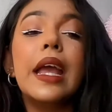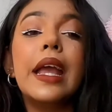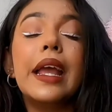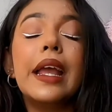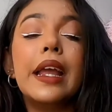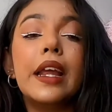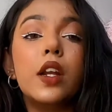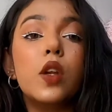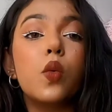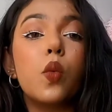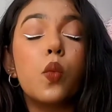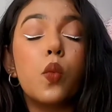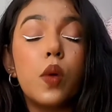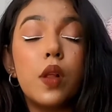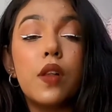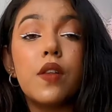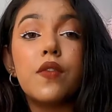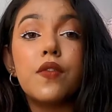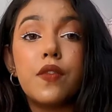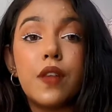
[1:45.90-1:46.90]
it
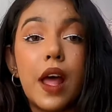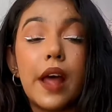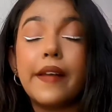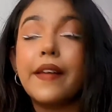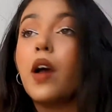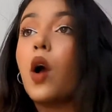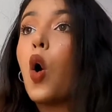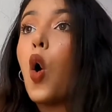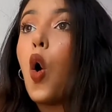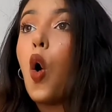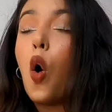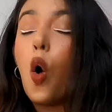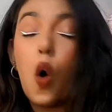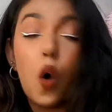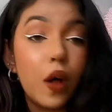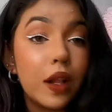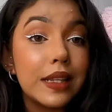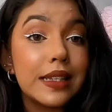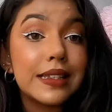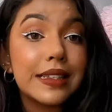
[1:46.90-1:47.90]
will flatter
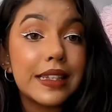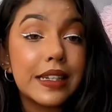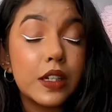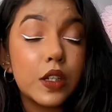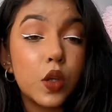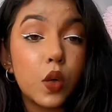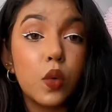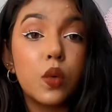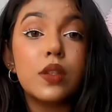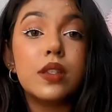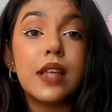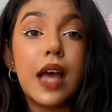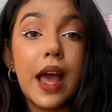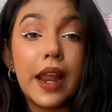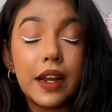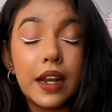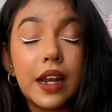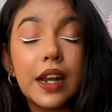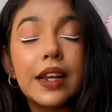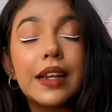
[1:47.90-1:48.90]
all skin tones and
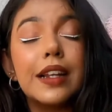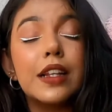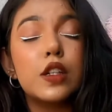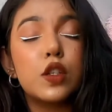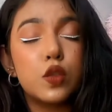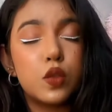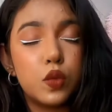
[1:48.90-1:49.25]
it will